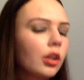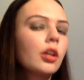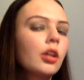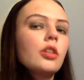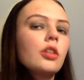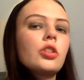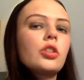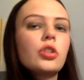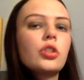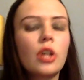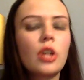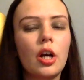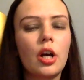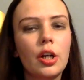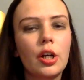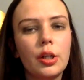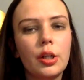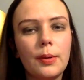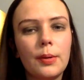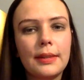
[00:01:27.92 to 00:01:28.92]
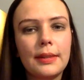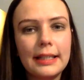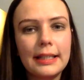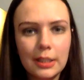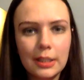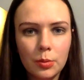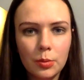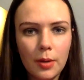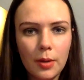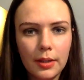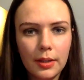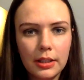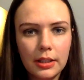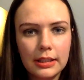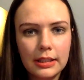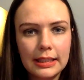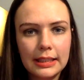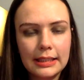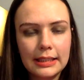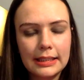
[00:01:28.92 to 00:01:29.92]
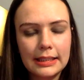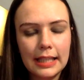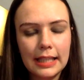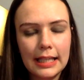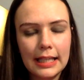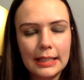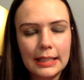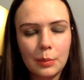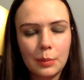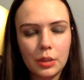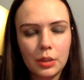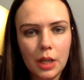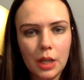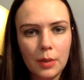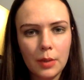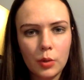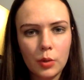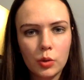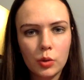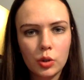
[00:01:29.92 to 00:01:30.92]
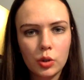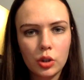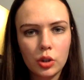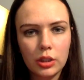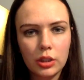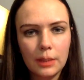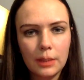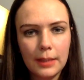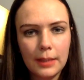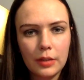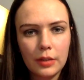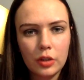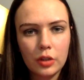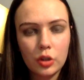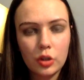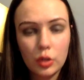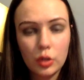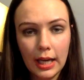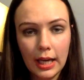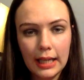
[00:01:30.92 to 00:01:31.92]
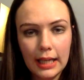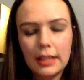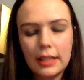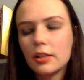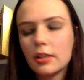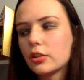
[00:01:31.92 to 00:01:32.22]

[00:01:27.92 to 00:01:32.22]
So this is what I'm going to talk about today.